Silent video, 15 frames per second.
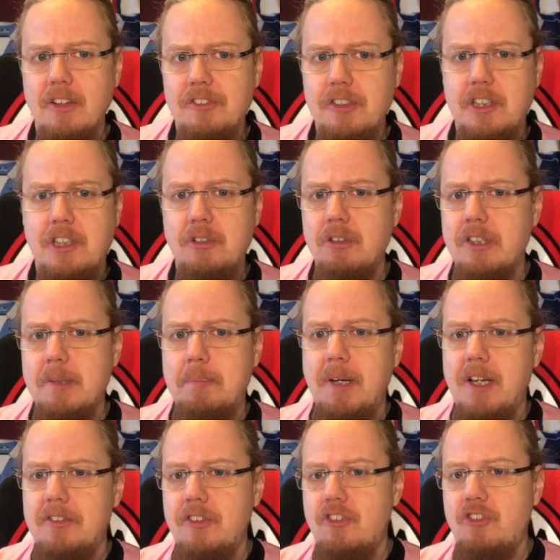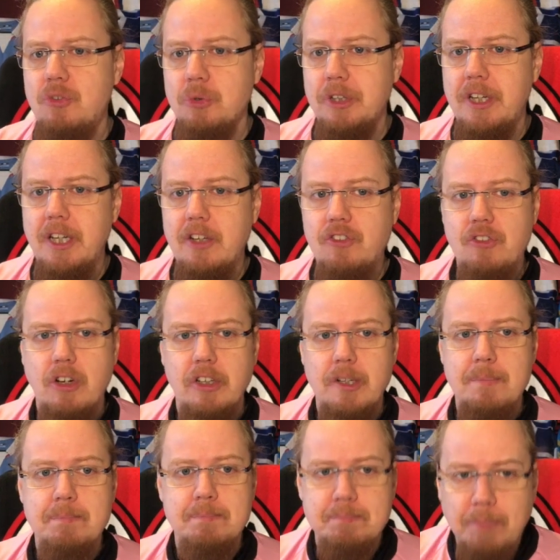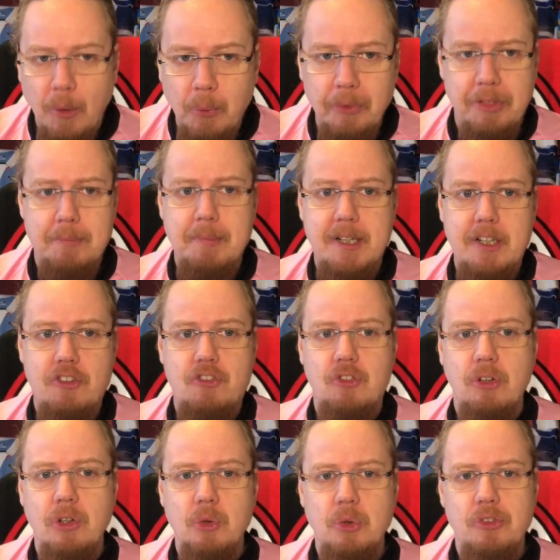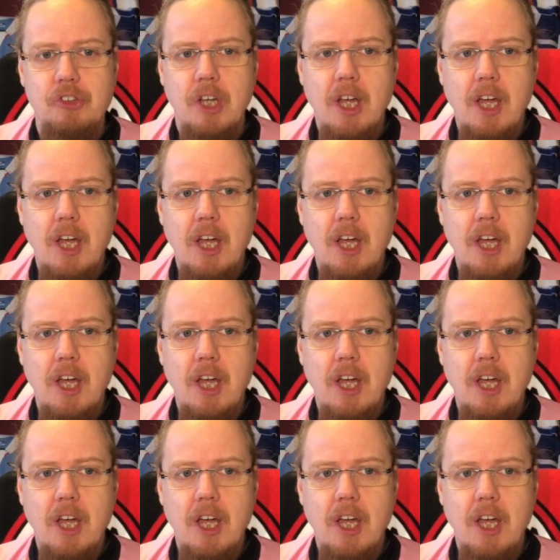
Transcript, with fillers: secured the passage to the next round and both managed to lose.